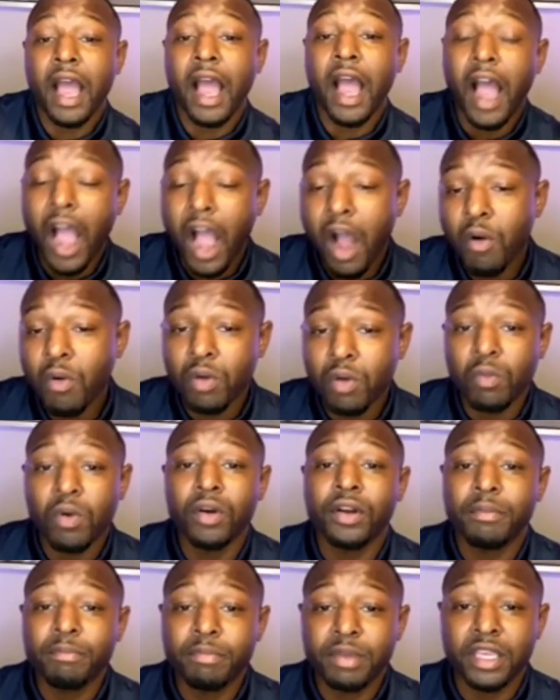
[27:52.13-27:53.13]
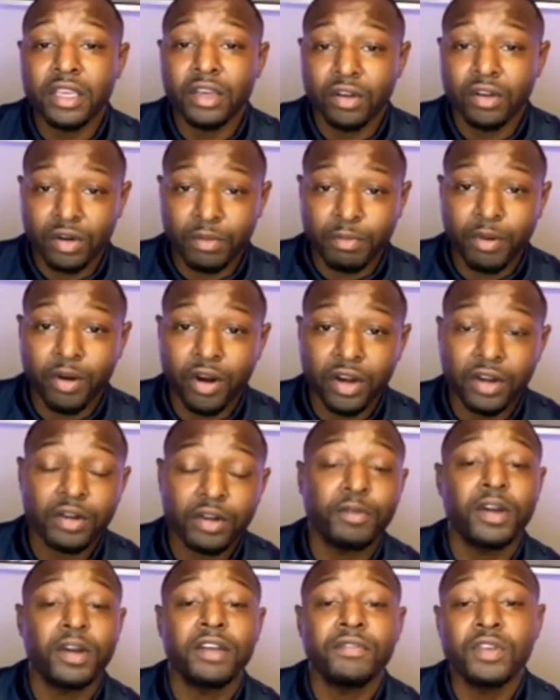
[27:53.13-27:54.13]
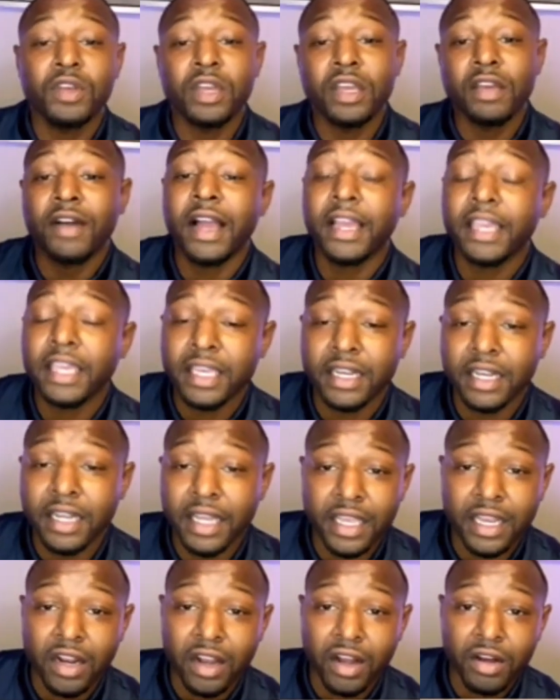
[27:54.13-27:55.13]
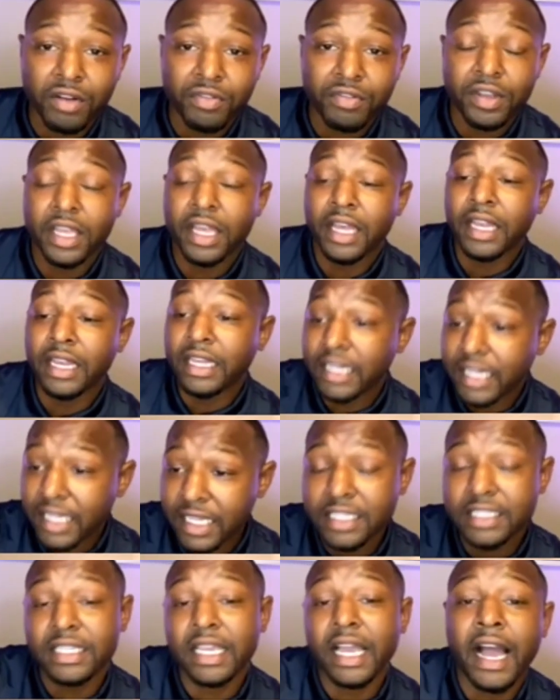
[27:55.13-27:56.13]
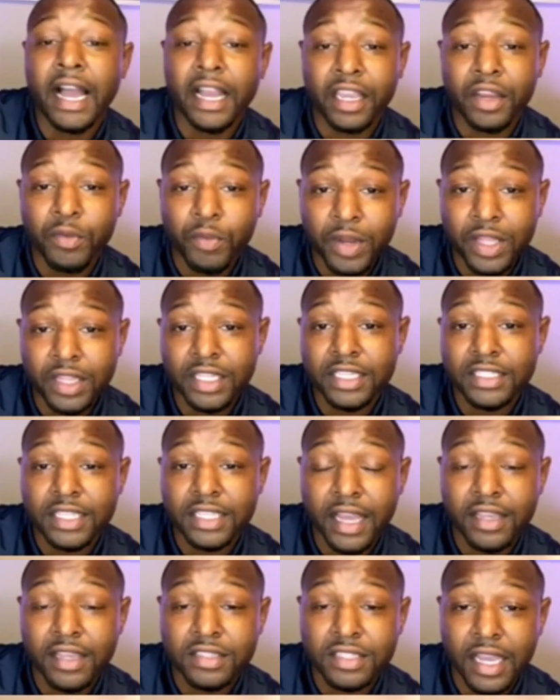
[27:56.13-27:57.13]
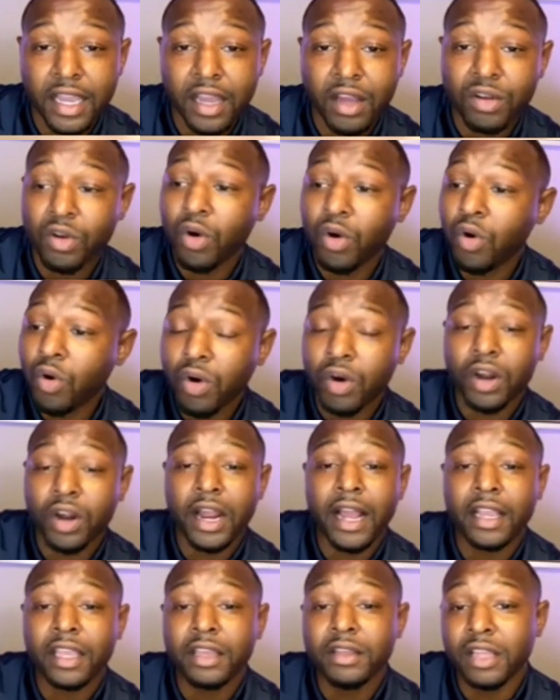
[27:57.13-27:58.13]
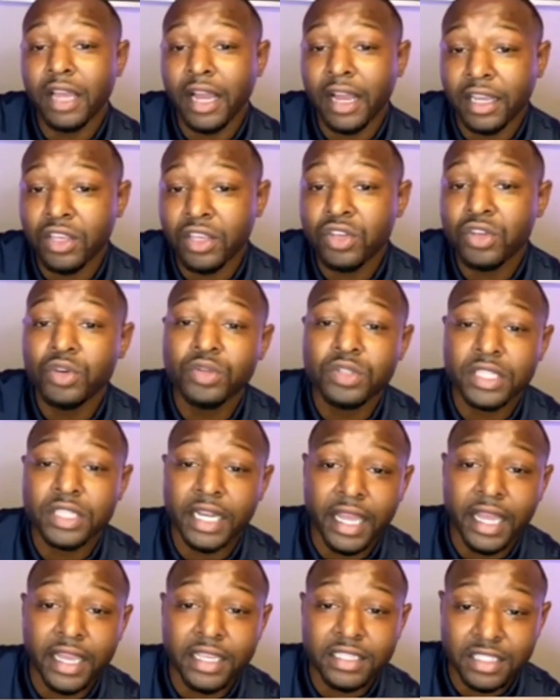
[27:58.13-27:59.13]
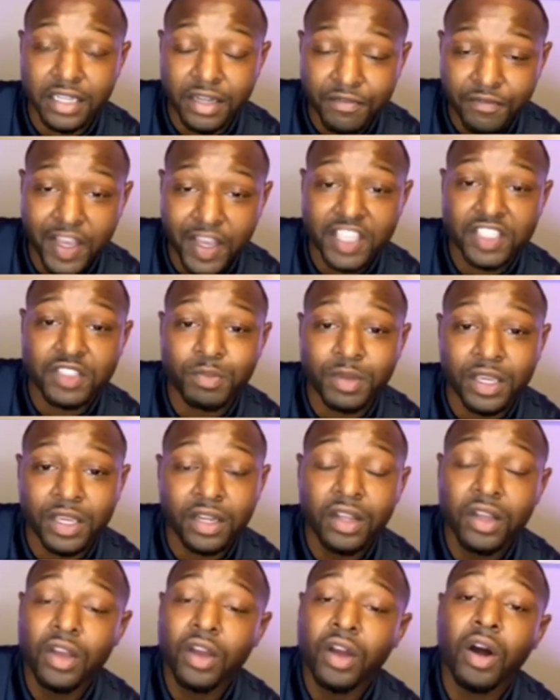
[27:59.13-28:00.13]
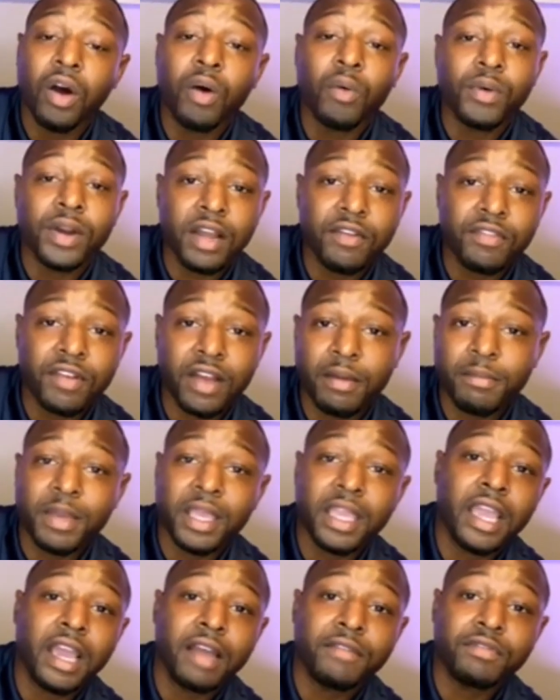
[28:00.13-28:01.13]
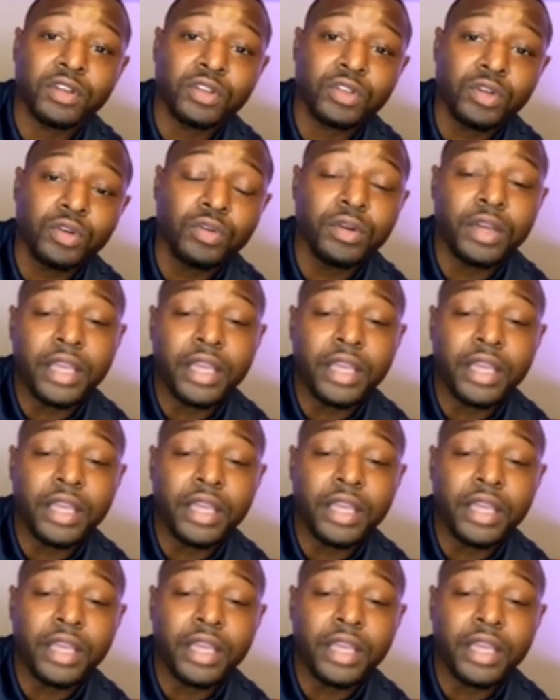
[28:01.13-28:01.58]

I would want to be on the part where if I get laid off, at least I can rent this house out, or I can use it as an investment, or whatever I may have to do